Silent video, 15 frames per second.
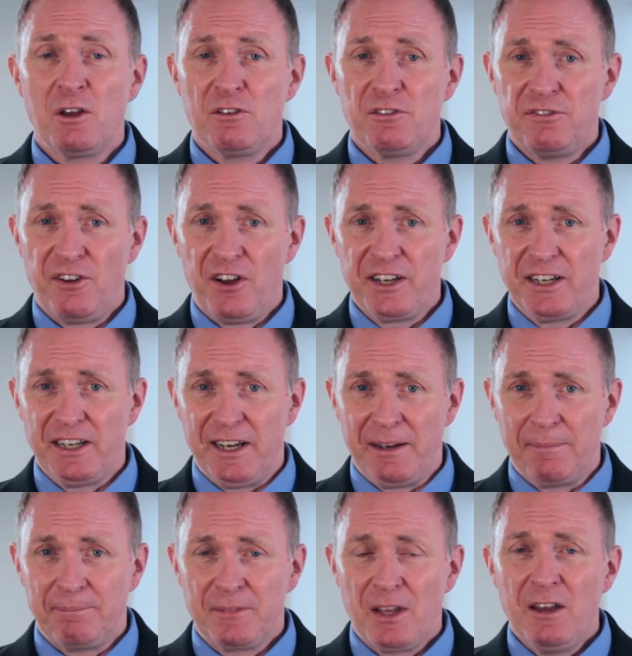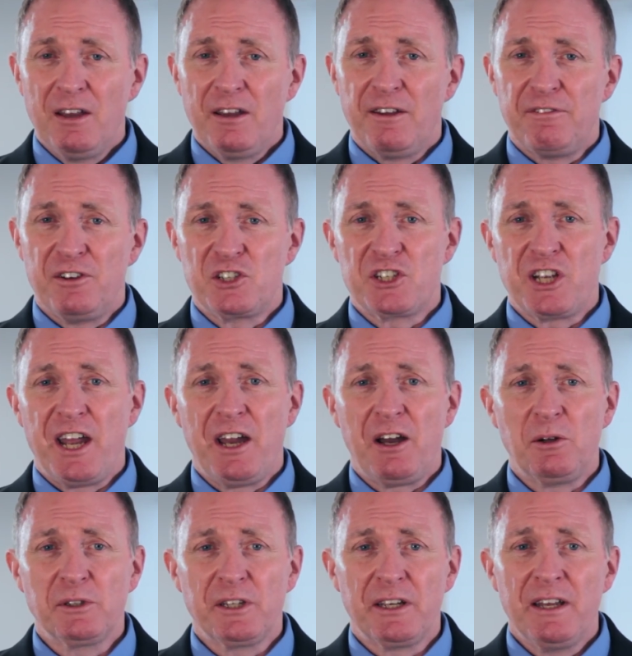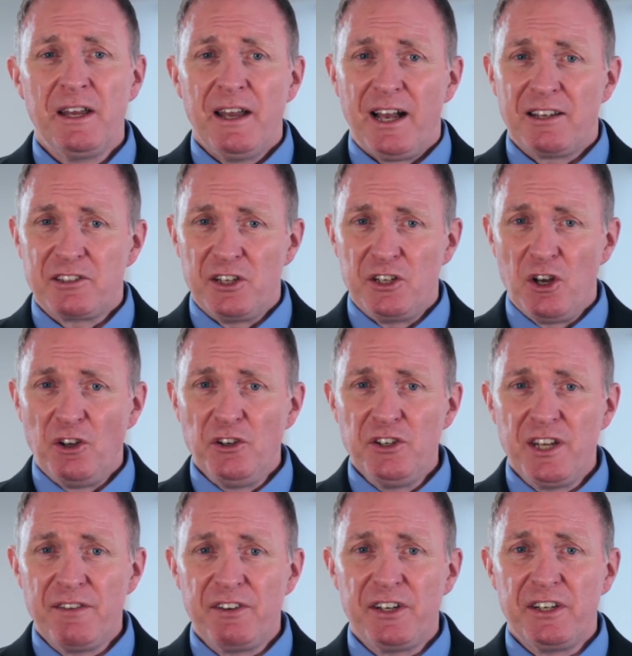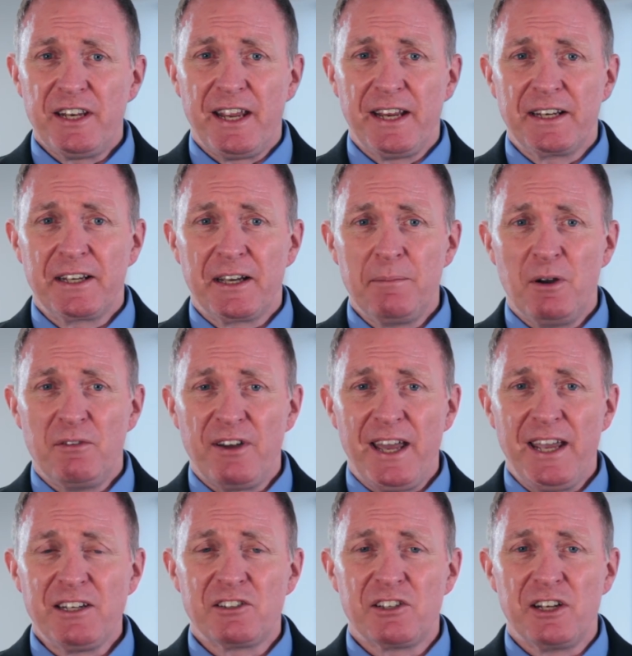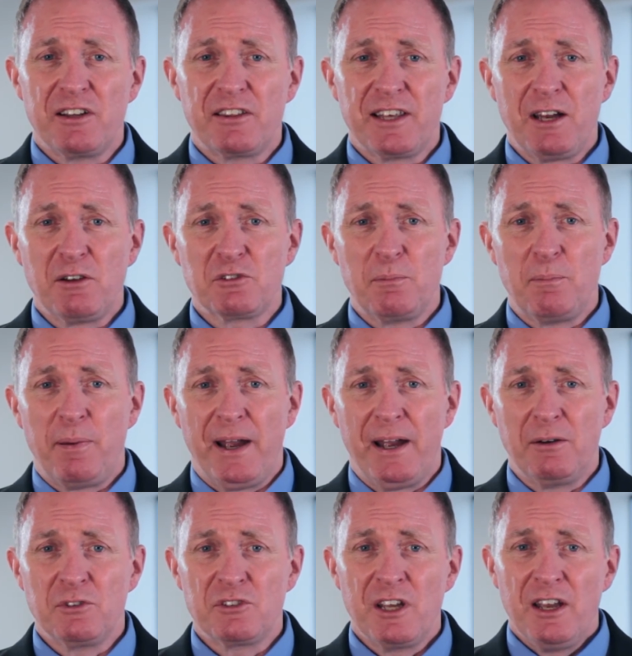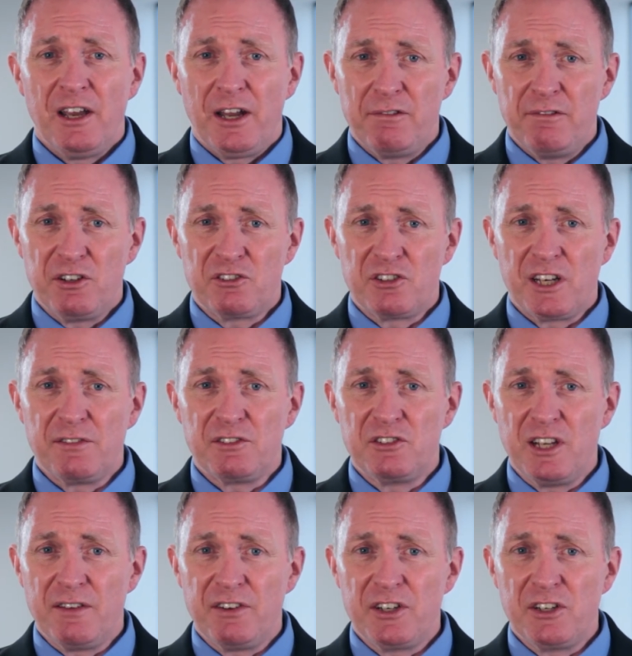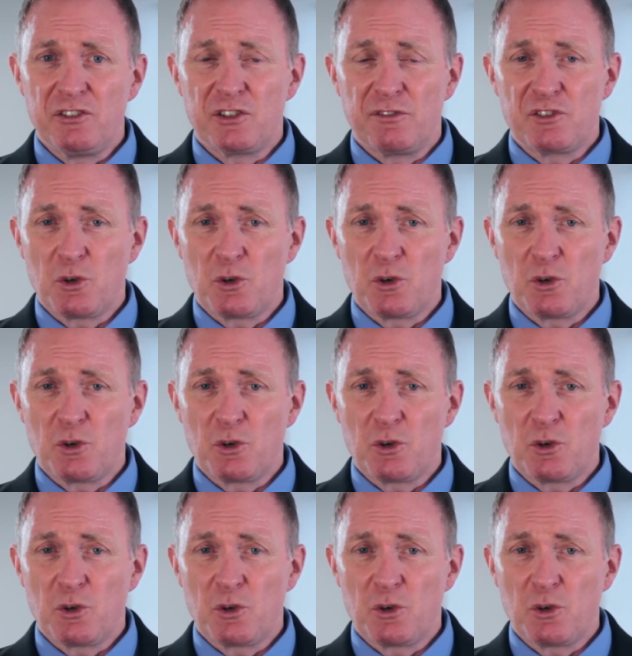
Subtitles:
Finally, if a shareholder has a non-dividend income of £18,000 and receives dividends of